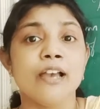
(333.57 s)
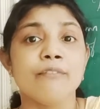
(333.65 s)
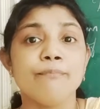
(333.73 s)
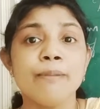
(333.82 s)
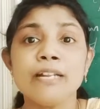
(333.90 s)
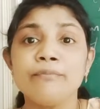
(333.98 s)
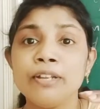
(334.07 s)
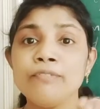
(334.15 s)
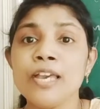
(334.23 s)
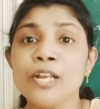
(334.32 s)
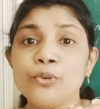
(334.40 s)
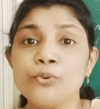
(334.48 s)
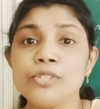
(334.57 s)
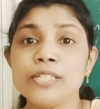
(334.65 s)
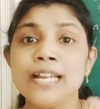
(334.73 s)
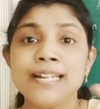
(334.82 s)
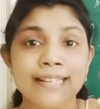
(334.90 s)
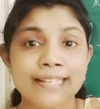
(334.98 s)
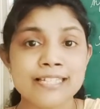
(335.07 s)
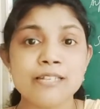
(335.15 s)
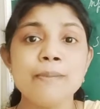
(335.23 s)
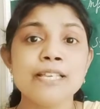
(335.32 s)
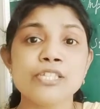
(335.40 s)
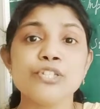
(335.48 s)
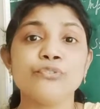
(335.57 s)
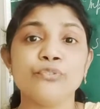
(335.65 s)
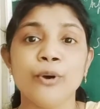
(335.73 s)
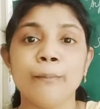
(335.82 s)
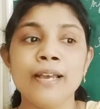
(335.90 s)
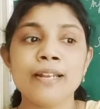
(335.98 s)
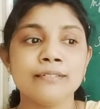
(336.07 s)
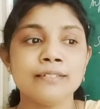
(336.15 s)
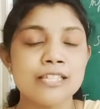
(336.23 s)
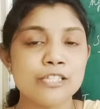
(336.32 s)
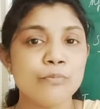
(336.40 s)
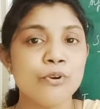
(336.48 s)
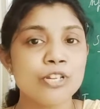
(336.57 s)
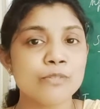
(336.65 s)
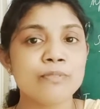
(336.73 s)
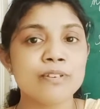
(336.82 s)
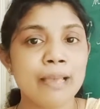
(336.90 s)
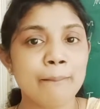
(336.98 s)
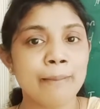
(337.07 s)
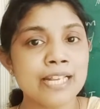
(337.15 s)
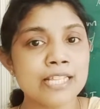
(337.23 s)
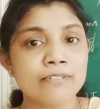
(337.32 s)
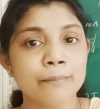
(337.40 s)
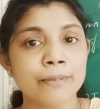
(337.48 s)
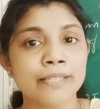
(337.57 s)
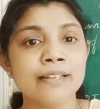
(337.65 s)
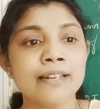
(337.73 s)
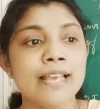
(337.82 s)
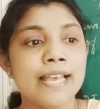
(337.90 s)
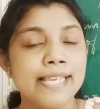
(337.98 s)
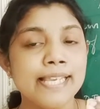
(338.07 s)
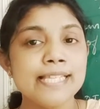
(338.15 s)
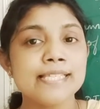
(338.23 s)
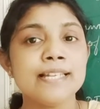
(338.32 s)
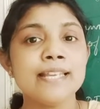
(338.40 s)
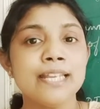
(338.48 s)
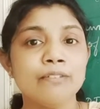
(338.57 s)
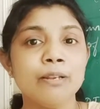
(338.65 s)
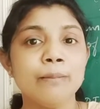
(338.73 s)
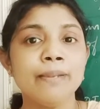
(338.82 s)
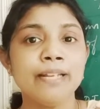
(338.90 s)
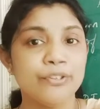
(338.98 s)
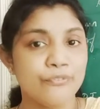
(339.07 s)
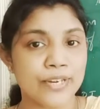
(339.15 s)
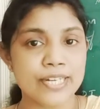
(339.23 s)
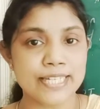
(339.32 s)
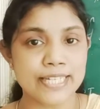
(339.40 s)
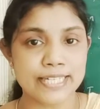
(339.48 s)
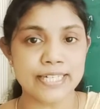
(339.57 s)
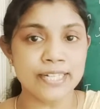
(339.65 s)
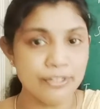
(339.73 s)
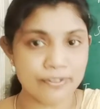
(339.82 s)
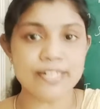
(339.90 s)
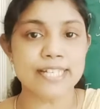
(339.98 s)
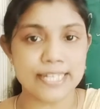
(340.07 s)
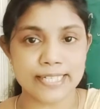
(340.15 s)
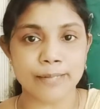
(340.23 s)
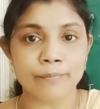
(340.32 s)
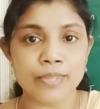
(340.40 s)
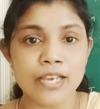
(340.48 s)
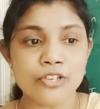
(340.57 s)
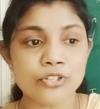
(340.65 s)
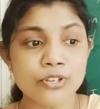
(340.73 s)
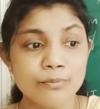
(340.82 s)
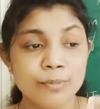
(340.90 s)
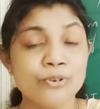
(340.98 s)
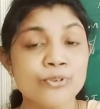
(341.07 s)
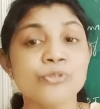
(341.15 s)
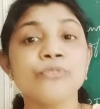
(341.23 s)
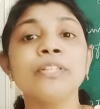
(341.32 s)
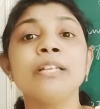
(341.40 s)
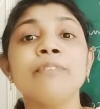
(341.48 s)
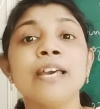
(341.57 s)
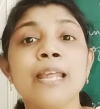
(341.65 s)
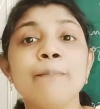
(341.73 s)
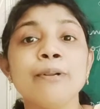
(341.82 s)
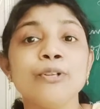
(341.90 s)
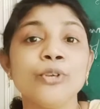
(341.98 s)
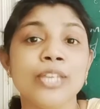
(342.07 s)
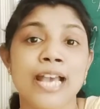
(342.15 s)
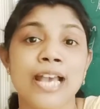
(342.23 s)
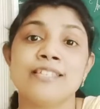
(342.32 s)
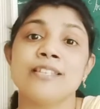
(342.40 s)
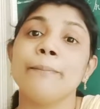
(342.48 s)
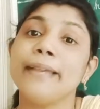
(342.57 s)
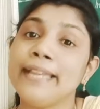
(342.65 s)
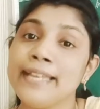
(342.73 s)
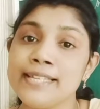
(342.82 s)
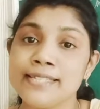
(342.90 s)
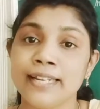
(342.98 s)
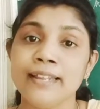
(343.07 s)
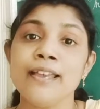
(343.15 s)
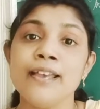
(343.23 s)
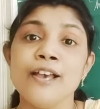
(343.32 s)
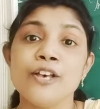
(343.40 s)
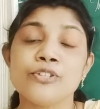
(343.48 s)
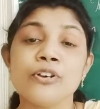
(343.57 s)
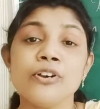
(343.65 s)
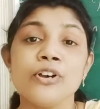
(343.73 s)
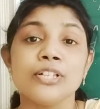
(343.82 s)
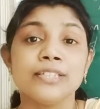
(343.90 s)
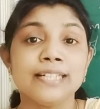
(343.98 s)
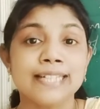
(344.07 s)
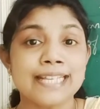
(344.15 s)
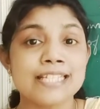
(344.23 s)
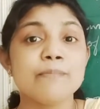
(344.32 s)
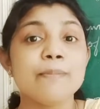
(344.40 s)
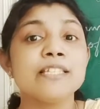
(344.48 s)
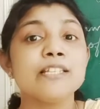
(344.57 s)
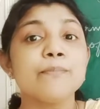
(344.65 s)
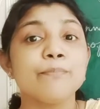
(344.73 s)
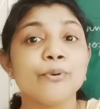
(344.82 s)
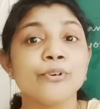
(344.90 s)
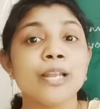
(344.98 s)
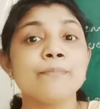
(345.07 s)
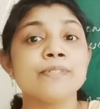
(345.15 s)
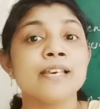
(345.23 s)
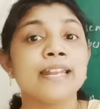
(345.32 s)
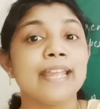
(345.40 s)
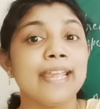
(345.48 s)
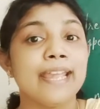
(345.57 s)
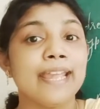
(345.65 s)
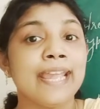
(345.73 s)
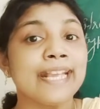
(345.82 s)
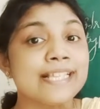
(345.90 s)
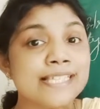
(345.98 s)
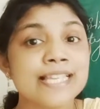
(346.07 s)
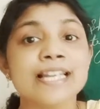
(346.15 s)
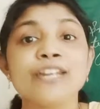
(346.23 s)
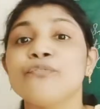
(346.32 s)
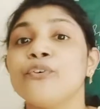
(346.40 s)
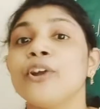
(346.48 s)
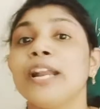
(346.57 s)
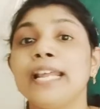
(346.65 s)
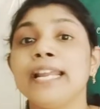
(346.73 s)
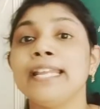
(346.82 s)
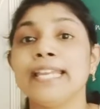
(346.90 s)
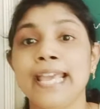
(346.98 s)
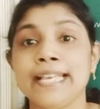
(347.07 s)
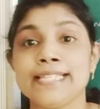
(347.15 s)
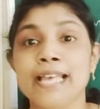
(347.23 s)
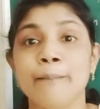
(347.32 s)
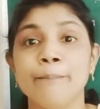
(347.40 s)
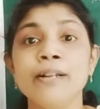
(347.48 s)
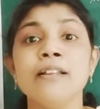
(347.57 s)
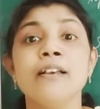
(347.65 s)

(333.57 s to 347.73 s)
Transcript: But when we are using a text based format, the small commands will be there, easily it will be differentiating. So because of that we are able to catch up easily. So the text based programs are excellent for learning example.